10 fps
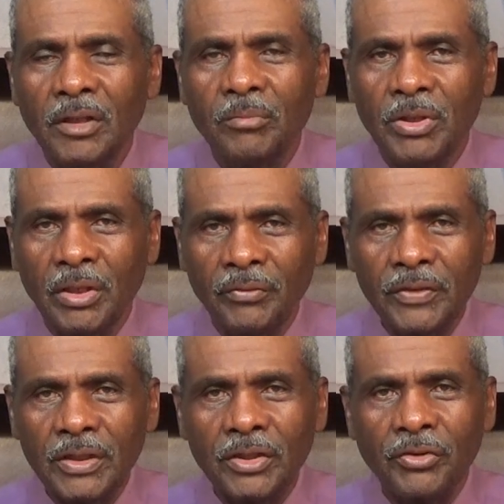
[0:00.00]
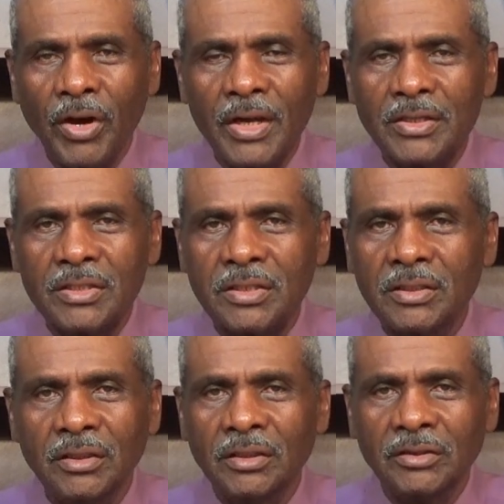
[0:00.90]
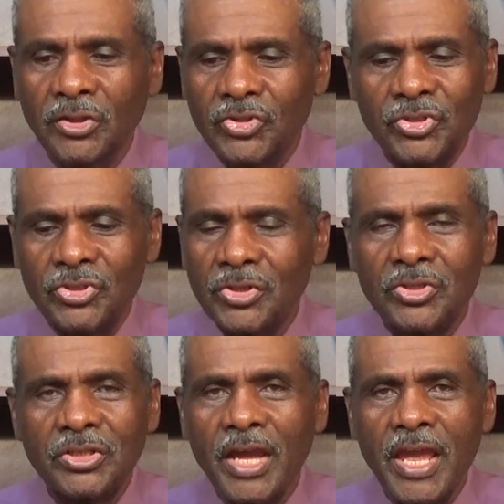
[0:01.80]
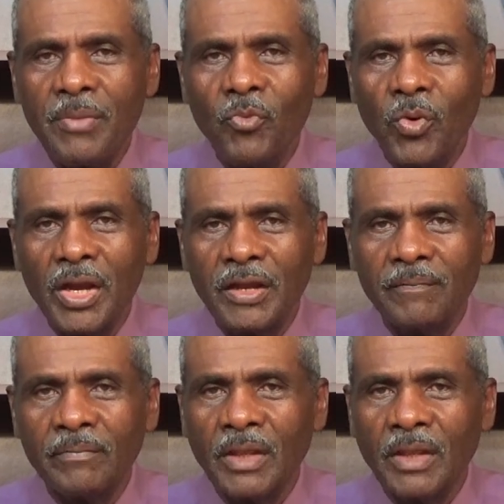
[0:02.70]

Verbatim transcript: Beloved in Christ, this is the same way